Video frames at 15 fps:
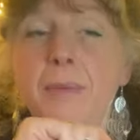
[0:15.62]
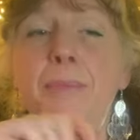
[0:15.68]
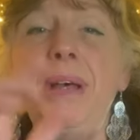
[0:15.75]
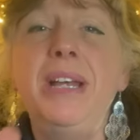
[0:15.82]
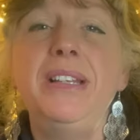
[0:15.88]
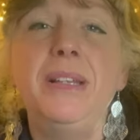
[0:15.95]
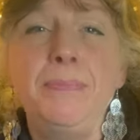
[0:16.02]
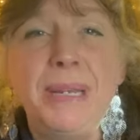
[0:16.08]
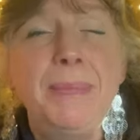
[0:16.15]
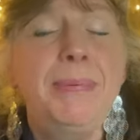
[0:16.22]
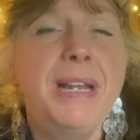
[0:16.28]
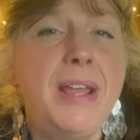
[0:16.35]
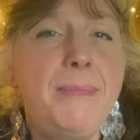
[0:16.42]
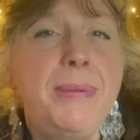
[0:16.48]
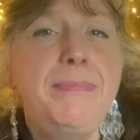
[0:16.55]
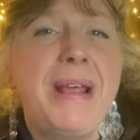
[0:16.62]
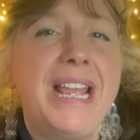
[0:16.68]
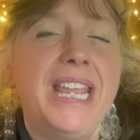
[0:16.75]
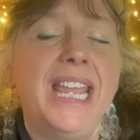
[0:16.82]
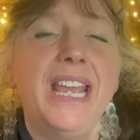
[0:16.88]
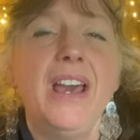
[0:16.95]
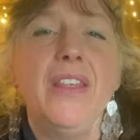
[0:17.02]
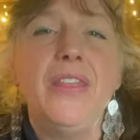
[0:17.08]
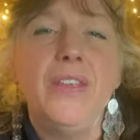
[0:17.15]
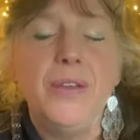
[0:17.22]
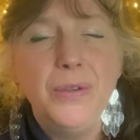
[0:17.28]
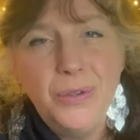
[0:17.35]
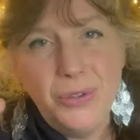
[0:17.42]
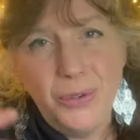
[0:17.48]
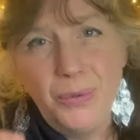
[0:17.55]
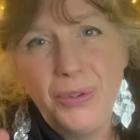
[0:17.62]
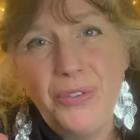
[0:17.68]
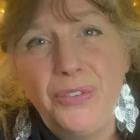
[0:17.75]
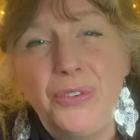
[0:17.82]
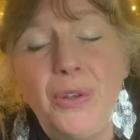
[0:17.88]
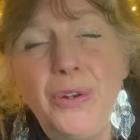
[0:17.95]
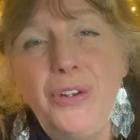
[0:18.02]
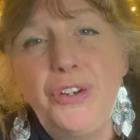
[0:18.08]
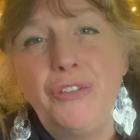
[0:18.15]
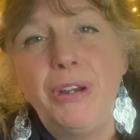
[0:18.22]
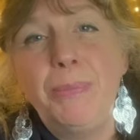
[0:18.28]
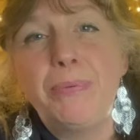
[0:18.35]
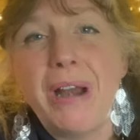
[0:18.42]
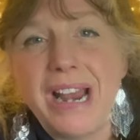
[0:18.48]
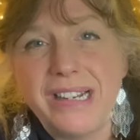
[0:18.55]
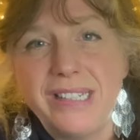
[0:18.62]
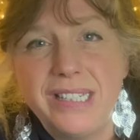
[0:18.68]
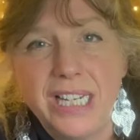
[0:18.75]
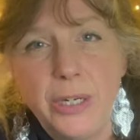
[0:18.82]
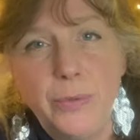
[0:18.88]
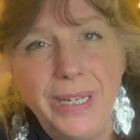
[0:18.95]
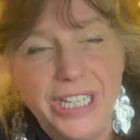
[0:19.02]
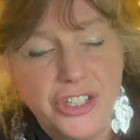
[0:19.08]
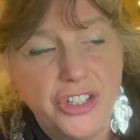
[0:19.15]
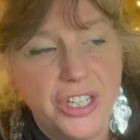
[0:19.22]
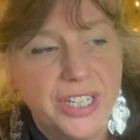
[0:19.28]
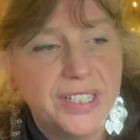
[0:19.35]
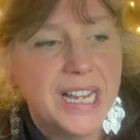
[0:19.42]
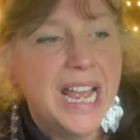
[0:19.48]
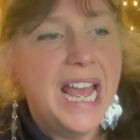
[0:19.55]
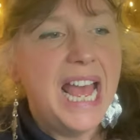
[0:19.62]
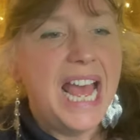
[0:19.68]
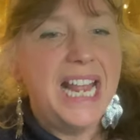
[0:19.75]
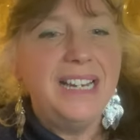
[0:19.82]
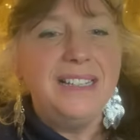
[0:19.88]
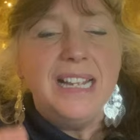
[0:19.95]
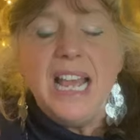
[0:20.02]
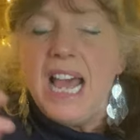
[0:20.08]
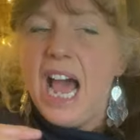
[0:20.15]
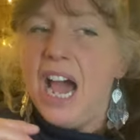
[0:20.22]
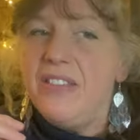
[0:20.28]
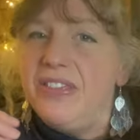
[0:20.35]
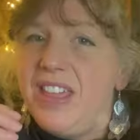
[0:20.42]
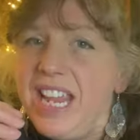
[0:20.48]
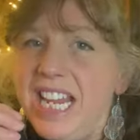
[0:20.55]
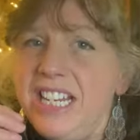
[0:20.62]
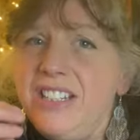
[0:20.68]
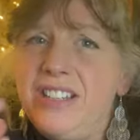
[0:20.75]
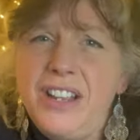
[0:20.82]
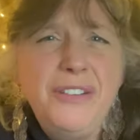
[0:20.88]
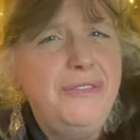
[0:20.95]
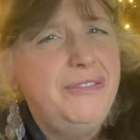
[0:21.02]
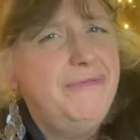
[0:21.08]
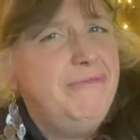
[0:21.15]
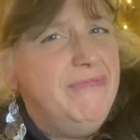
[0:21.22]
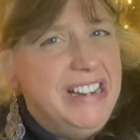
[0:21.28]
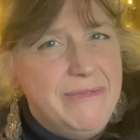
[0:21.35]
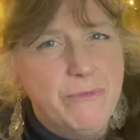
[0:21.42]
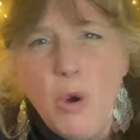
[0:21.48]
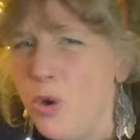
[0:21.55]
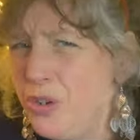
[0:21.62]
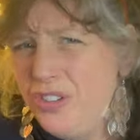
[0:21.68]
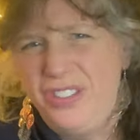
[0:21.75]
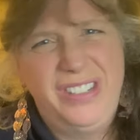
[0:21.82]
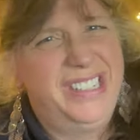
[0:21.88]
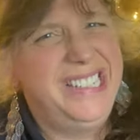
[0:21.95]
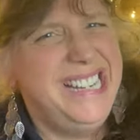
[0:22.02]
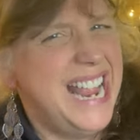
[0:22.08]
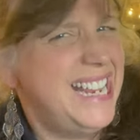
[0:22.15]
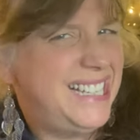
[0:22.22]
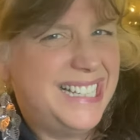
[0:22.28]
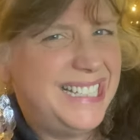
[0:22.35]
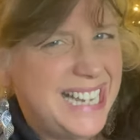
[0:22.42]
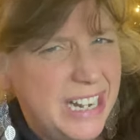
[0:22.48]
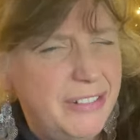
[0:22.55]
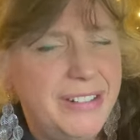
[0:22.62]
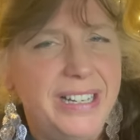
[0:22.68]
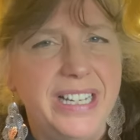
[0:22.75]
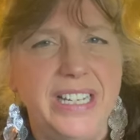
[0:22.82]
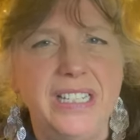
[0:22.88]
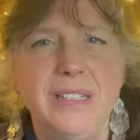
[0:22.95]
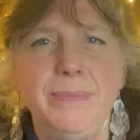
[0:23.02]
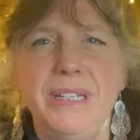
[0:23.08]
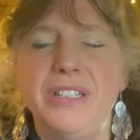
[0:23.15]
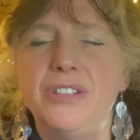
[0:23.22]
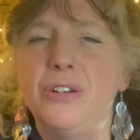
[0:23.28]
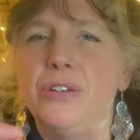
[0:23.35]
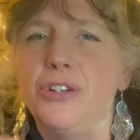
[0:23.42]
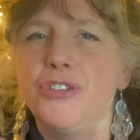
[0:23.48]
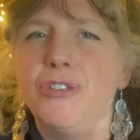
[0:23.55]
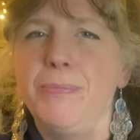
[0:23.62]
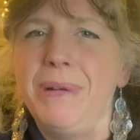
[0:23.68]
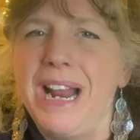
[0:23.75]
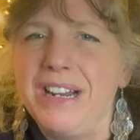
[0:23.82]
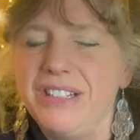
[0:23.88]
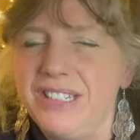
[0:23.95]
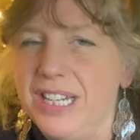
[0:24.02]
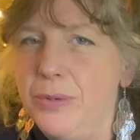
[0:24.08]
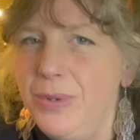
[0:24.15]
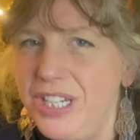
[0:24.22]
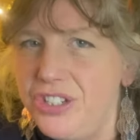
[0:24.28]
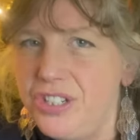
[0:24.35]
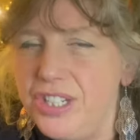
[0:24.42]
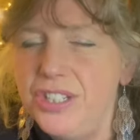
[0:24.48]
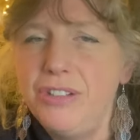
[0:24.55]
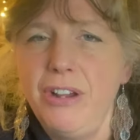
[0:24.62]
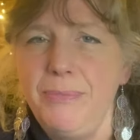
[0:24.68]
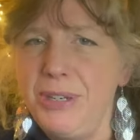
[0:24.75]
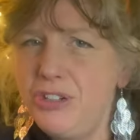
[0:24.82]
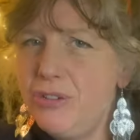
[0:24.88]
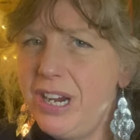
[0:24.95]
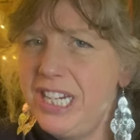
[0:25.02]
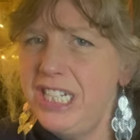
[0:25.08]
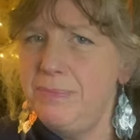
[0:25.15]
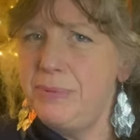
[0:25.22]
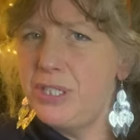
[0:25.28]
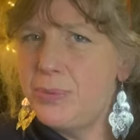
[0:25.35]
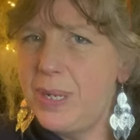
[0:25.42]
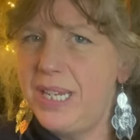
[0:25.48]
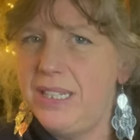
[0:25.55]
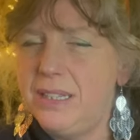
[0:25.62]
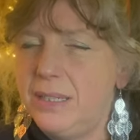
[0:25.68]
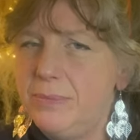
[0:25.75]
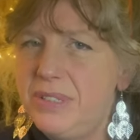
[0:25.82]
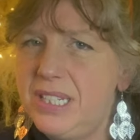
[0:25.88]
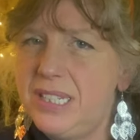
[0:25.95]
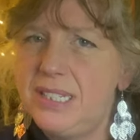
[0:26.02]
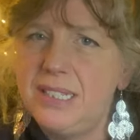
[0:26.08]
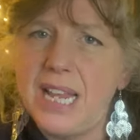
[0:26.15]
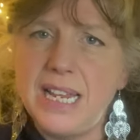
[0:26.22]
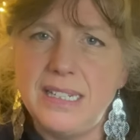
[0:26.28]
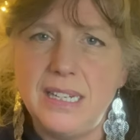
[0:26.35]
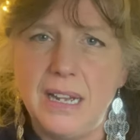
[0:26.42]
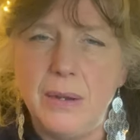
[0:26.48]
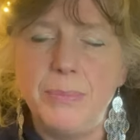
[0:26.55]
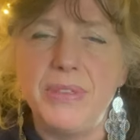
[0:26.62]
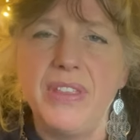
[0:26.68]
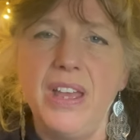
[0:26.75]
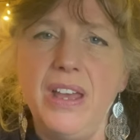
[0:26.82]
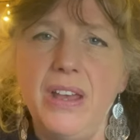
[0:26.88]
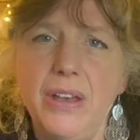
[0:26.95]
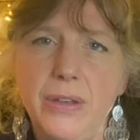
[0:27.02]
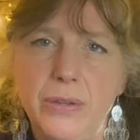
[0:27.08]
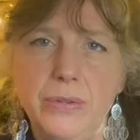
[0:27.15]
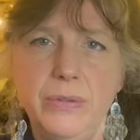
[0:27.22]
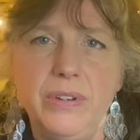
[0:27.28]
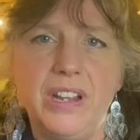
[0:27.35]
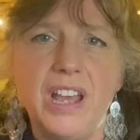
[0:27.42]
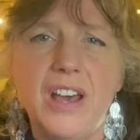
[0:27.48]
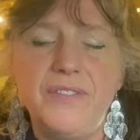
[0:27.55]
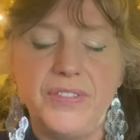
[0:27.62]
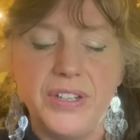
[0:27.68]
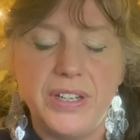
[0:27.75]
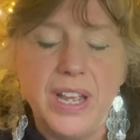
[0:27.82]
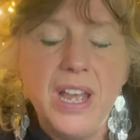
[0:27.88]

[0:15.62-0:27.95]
But the people I've been nagging are those who are solitary practicing witches, and they don't want necessarily to be solitary practicing witches. So I've been trying to persuade them to set up their own coven.